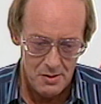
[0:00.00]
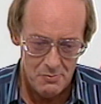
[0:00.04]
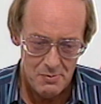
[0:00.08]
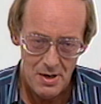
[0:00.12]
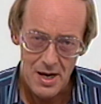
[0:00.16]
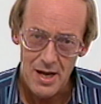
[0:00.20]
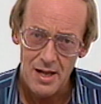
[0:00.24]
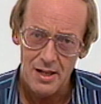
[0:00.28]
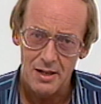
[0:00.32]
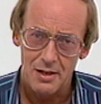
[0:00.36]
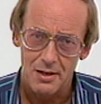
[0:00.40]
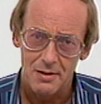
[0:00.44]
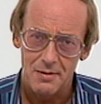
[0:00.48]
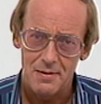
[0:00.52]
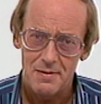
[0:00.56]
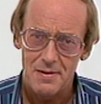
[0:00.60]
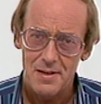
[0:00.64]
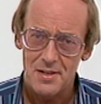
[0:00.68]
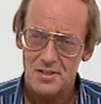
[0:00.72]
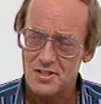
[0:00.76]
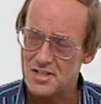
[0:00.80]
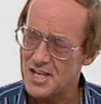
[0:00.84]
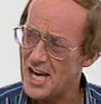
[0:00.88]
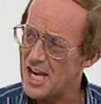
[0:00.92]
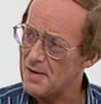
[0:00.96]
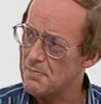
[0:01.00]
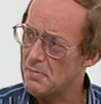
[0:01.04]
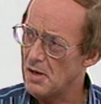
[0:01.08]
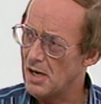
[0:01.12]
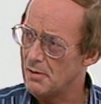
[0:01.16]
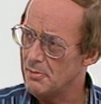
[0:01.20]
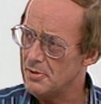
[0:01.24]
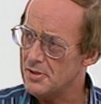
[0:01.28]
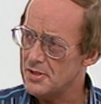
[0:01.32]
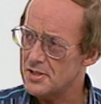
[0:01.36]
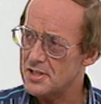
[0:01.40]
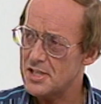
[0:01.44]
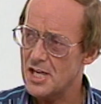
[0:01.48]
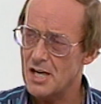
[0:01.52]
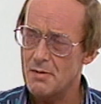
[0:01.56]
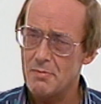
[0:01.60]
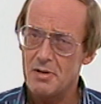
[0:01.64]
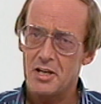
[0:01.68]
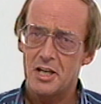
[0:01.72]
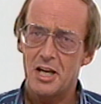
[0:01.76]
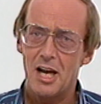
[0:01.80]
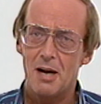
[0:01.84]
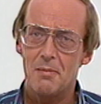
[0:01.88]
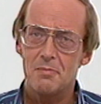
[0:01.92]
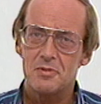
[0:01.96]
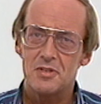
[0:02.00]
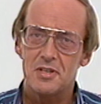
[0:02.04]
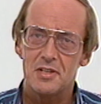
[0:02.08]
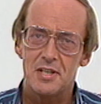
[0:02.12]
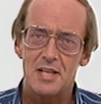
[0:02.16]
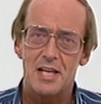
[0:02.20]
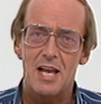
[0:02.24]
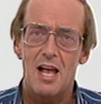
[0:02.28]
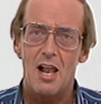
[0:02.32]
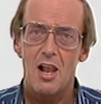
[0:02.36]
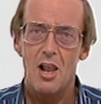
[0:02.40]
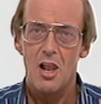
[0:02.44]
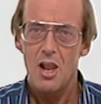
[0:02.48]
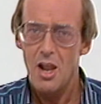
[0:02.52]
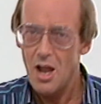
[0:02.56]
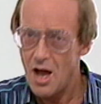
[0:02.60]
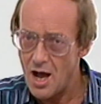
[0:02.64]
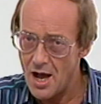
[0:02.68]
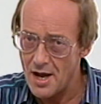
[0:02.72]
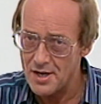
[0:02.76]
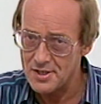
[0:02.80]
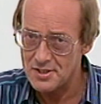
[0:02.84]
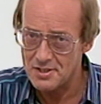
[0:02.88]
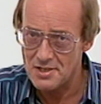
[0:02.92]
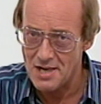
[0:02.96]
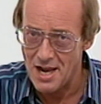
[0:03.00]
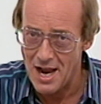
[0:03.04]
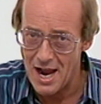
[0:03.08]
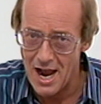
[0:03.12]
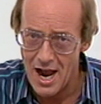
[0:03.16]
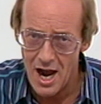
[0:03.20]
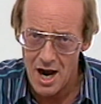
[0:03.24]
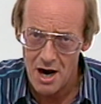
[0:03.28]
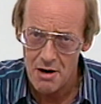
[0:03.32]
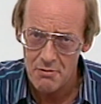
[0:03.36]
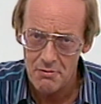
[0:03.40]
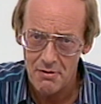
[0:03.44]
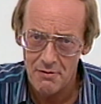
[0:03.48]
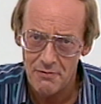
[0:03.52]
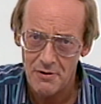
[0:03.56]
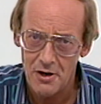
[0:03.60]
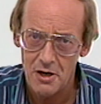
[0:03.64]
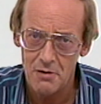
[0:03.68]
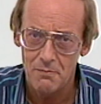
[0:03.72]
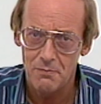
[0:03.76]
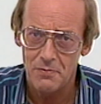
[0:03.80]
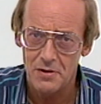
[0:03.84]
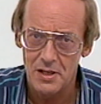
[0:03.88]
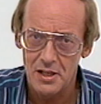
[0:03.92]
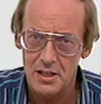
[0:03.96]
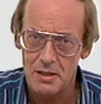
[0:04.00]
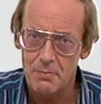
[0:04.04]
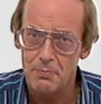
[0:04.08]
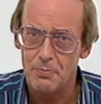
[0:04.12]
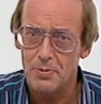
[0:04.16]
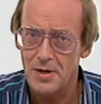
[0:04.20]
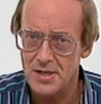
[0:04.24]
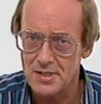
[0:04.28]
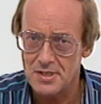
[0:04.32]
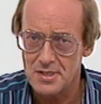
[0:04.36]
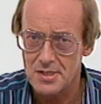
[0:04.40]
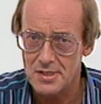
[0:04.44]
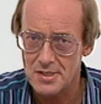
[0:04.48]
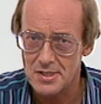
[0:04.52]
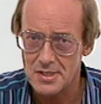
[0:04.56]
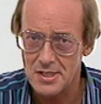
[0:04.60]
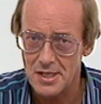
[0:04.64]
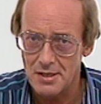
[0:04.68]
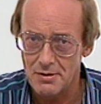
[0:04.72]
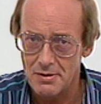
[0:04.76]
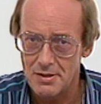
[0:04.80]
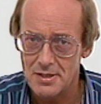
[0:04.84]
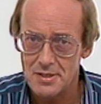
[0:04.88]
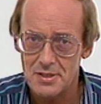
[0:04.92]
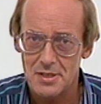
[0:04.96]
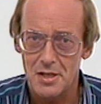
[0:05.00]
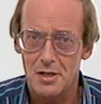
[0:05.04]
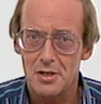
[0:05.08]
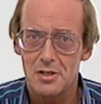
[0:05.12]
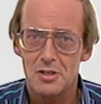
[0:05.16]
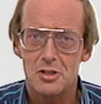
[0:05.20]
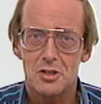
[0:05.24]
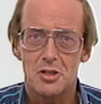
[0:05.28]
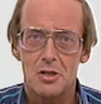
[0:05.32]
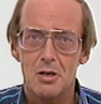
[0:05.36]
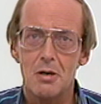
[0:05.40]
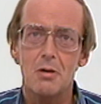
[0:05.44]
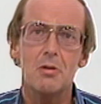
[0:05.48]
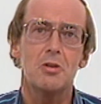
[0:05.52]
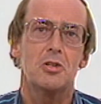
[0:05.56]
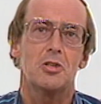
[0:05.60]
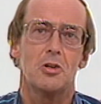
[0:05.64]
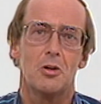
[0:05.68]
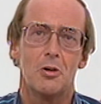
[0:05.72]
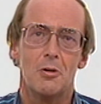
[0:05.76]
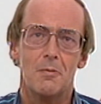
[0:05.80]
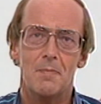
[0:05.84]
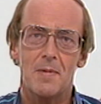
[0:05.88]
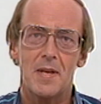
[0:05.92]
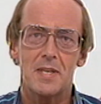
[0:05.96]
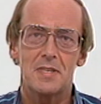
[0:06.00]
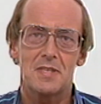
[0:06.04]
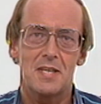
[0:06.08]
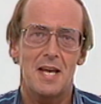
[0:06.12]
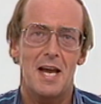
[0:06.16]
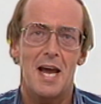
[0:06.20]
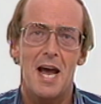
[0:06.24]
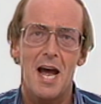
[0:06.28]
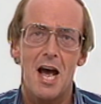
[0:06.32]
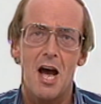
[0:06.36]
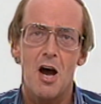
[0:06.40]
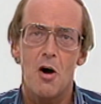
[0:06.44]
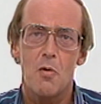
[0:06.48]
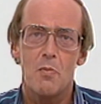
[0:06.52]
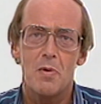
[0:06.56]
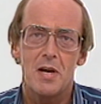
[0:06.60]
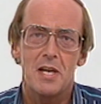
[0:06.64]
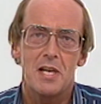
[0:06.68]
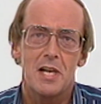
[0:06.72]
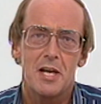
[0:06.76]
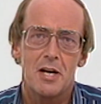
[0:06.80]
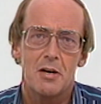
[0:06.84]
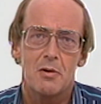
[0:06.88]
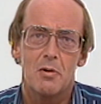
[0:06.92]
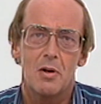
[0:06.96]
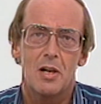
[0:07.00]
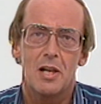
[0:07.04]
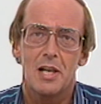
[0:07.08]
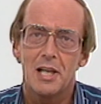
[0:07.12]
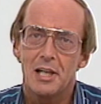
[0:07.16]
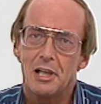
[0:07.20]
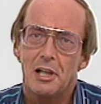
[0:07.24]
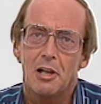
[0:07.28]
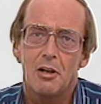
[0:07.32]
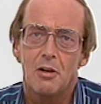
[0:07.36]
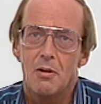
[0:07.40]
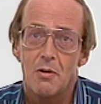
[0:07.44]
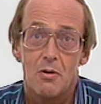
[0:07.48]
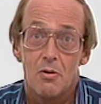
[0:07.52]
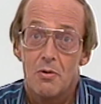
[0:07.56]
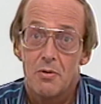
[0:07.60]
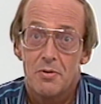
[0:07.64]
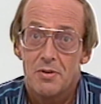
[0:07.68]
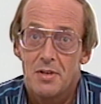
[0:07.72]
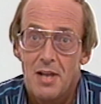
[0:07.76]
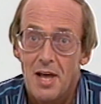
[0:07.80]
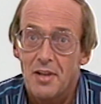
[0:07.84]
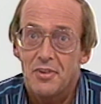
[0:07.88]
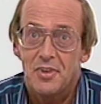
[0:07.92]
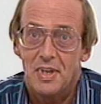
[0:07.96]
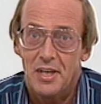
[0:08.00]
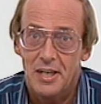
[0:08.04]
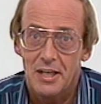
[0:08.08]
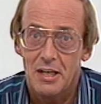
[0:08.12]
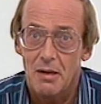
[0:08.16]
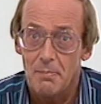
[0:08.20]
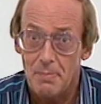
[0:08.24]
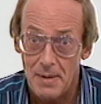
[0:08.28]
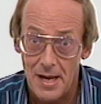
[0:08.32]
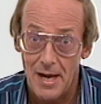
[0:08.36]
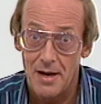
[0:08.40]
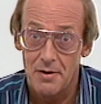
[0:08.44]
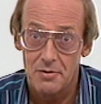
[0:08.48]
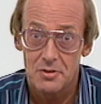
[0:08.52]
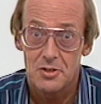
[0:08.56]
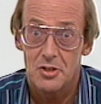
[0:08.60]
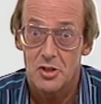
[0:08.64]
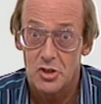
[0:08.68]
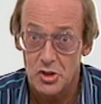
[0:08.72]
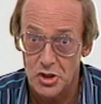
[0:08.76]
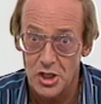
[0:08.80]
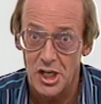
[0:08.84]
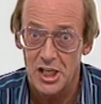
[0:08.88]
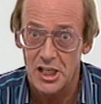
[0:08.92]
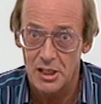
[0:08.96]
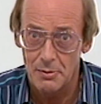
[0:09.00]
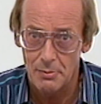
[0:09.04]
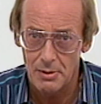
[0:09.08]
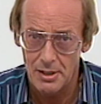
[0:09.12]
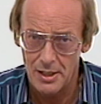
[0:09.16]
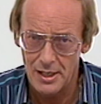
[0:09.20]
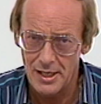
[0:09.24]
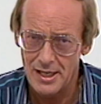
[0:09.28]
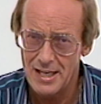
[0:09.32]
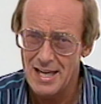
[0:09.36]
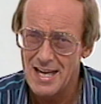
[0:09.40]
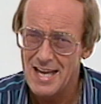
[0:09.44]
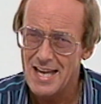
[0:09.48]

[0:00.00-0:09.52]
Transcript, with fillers: Well, a sad moment, so we come to the last how of hopefully the present series, and as usual, it's a how we know little or nothing about, genuinely,